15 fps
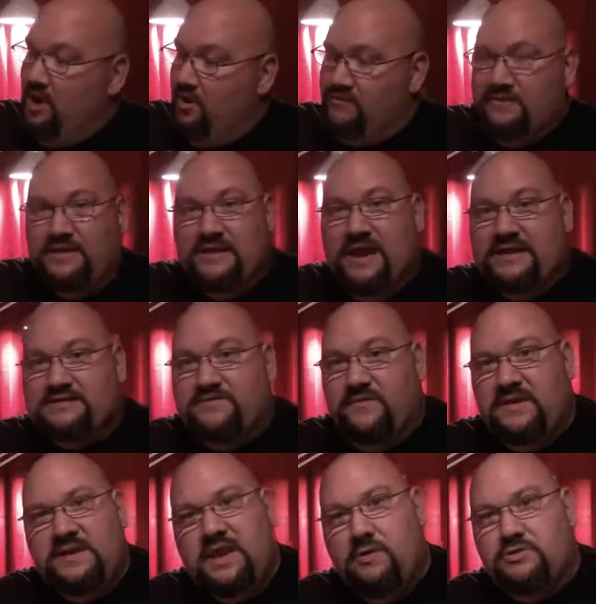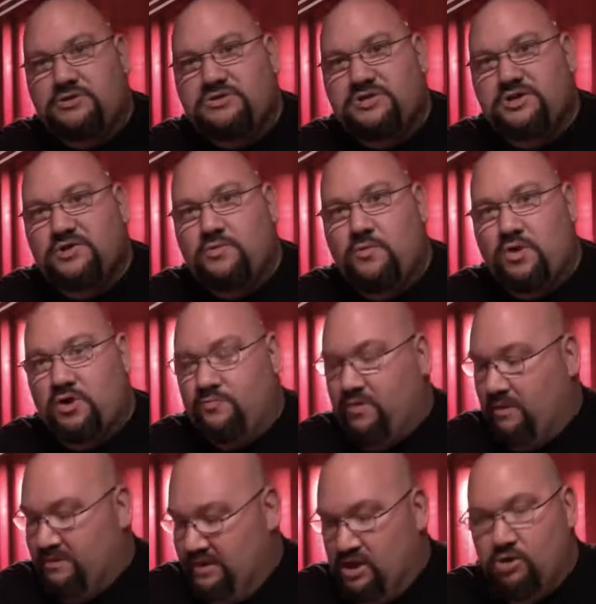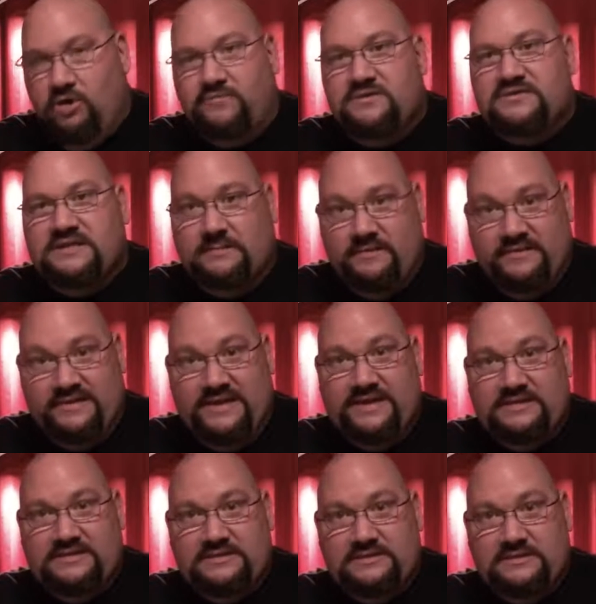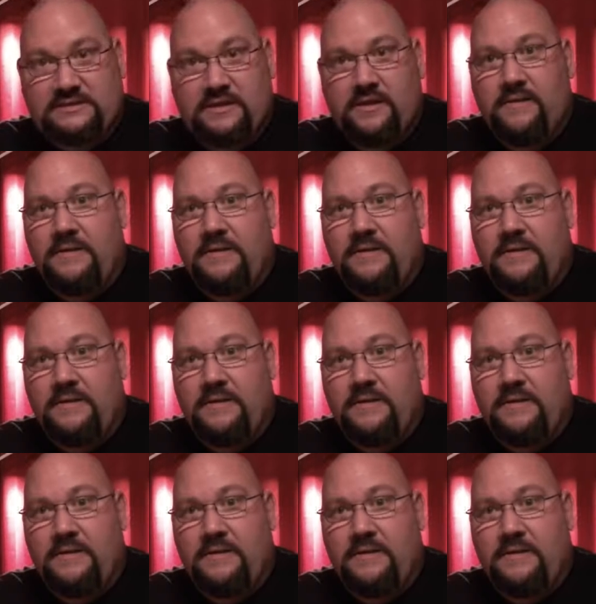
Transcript: Over the next video or two, we're going to probably go over some of this.